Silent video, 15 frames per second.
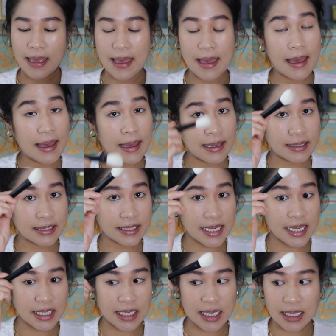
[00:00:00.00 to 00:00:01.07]
and
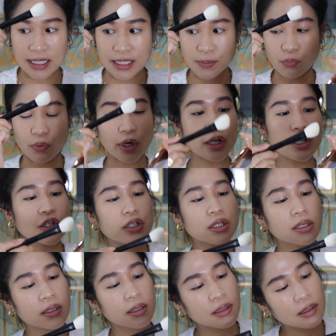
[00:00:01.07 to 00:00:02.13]
taking this brush.
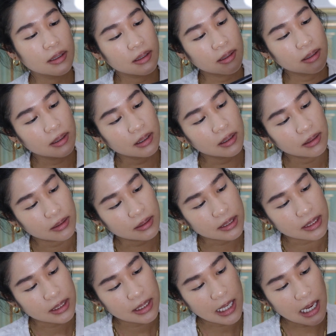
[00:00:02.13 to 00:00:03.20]
Let's
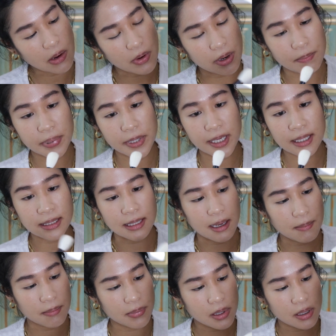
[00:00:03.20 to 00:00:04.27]
see how it picks
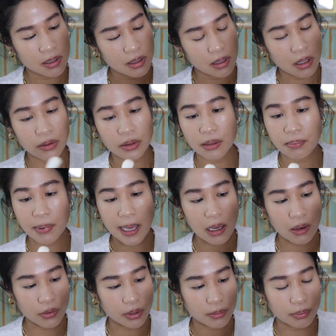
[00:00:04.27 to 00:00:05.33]
up the
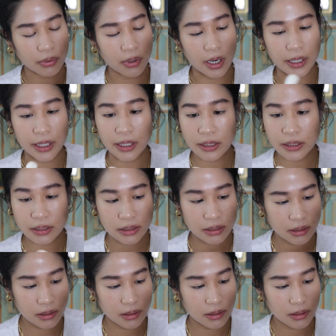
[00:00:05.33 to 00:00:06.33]
powder product.